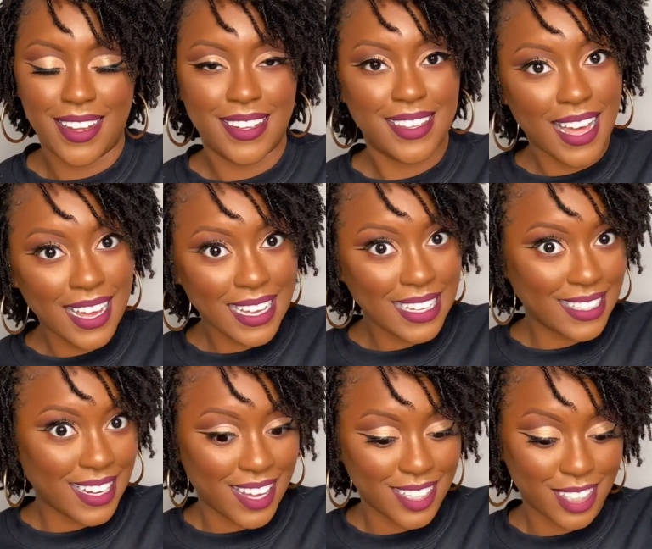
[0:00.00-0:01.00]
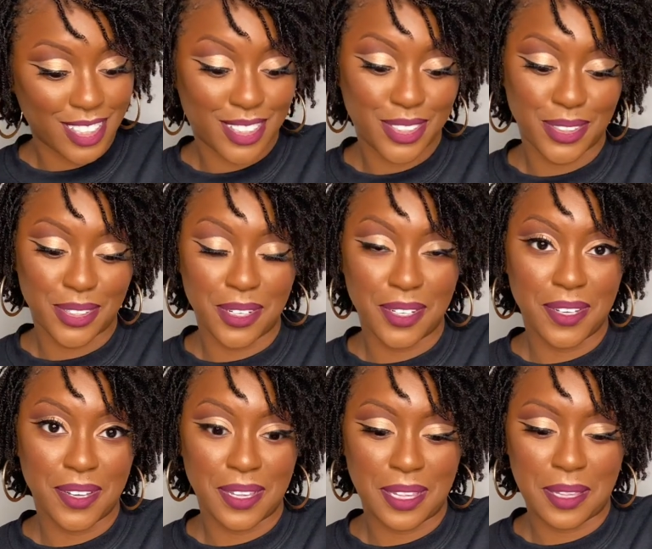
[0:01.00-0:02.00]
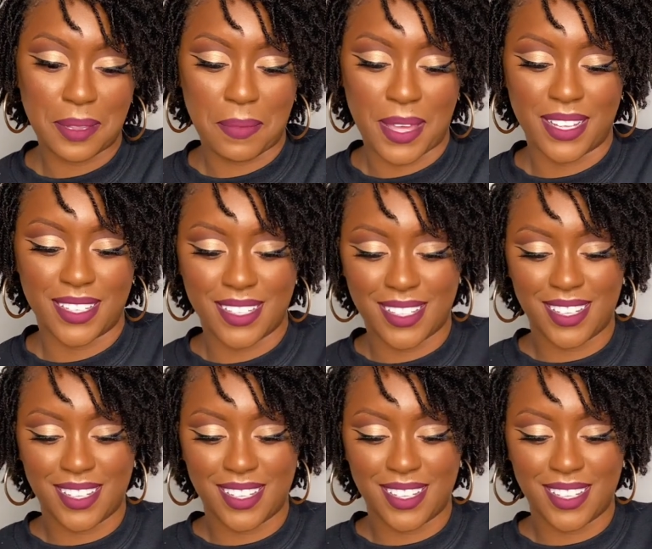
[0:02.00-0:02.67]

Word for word: Lion Lock tool the best.